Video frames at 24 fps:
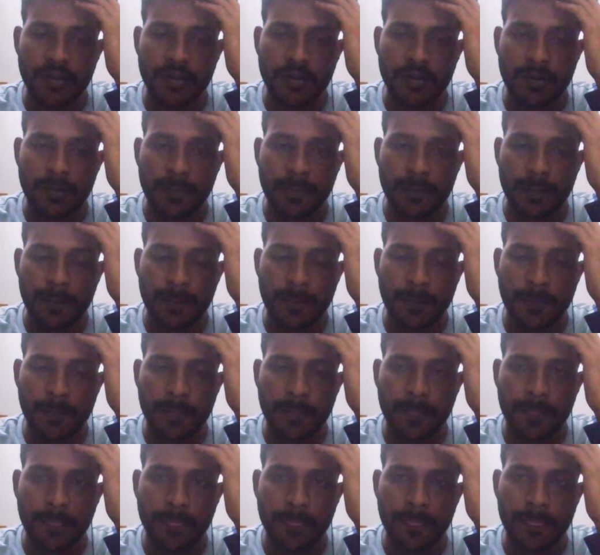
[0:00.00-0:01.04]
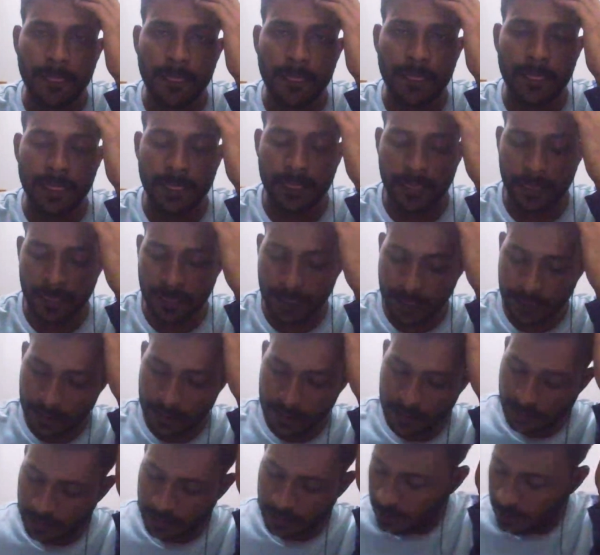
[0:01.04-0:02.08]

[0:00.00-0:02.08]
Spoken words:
Yeah. It happens like that